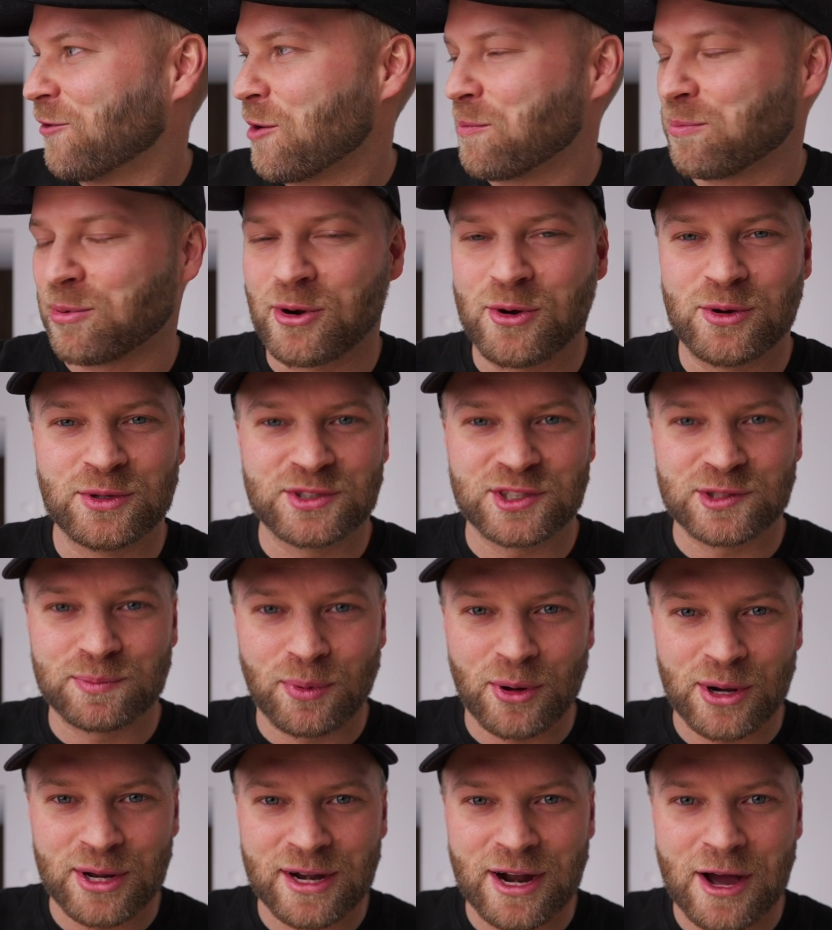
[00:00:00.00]
4 Pro is just
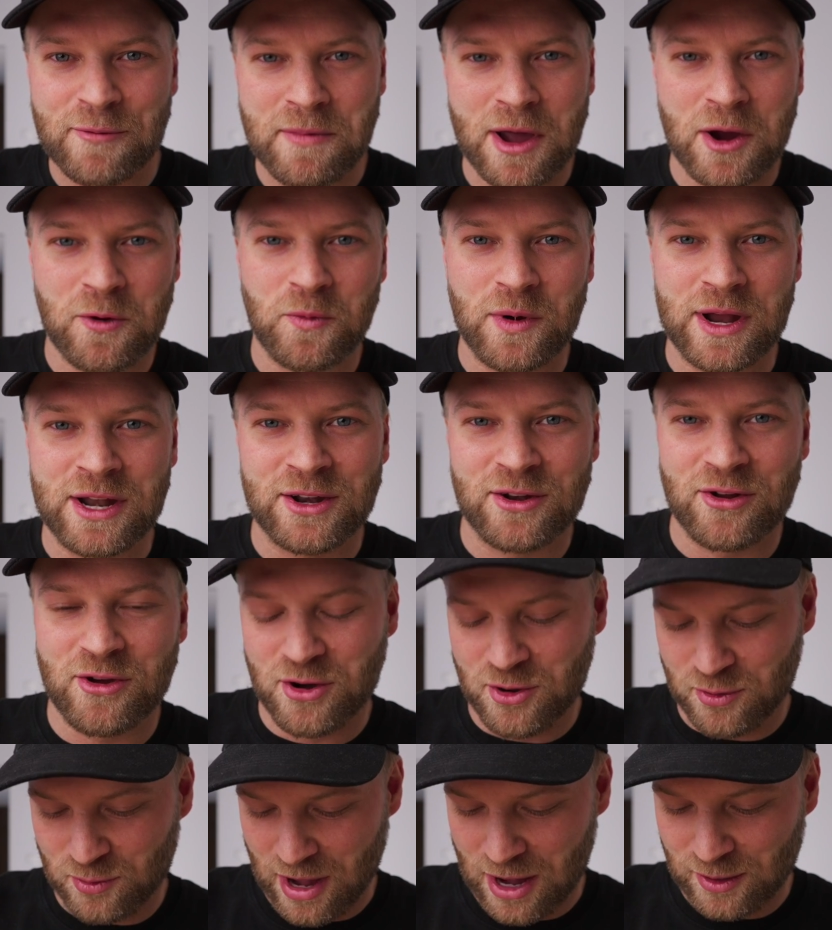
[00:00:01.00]
pointed out my
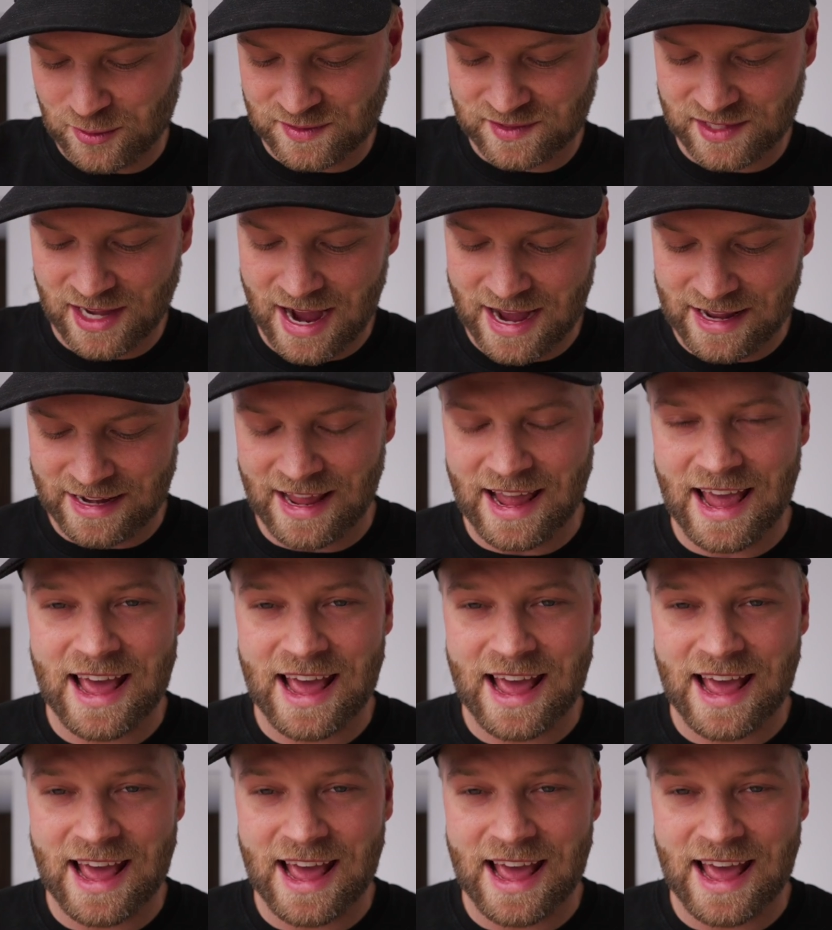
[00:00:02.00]
window outside,